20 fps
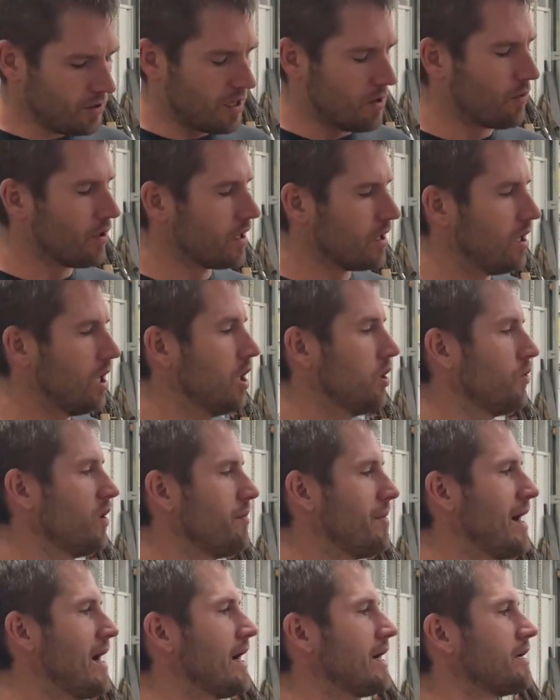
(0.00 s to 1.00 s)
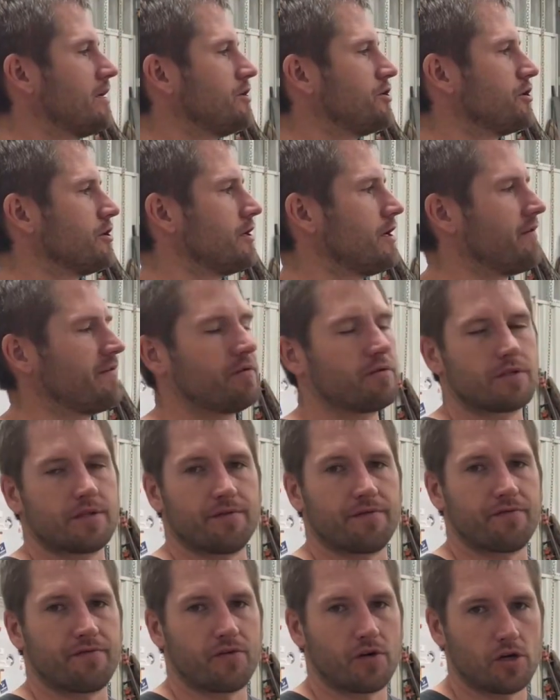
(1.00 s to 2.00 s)
I went all the way back and sure enough, it was the
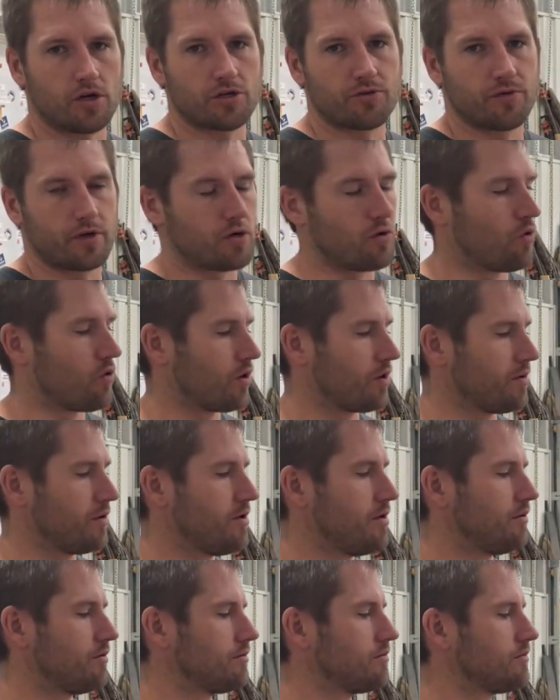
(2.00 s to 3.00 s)
first recorded